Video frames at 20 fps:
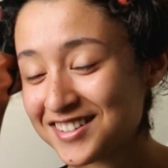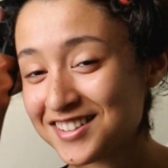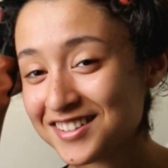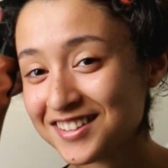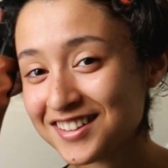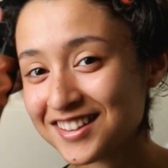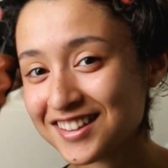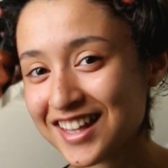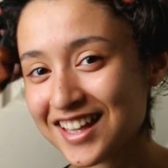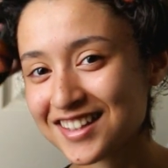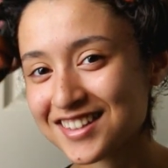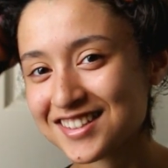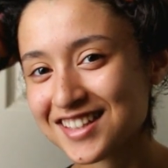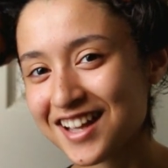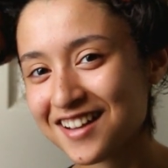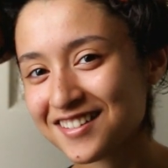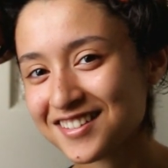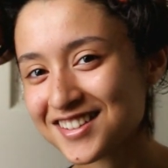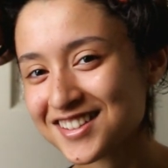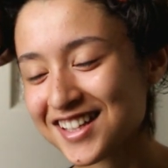Dude, that
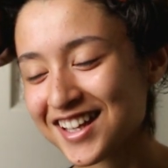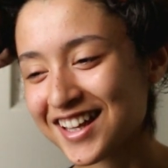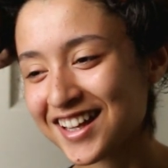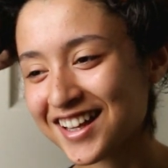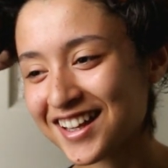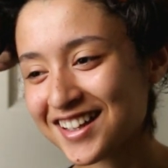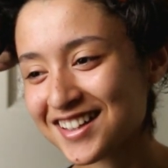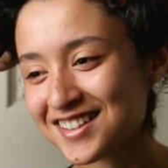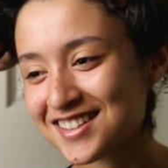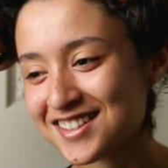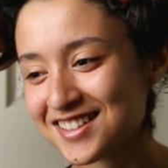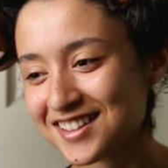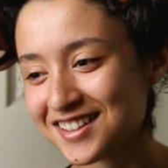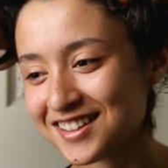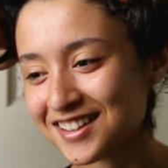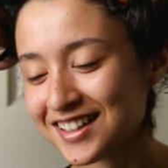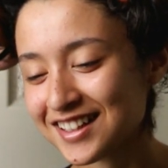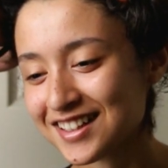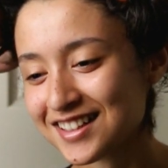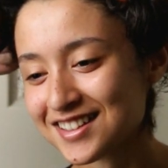sounds like
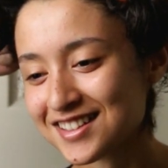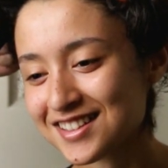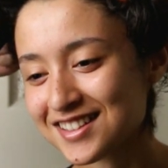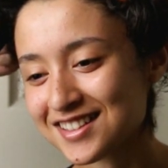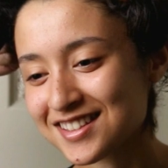serious.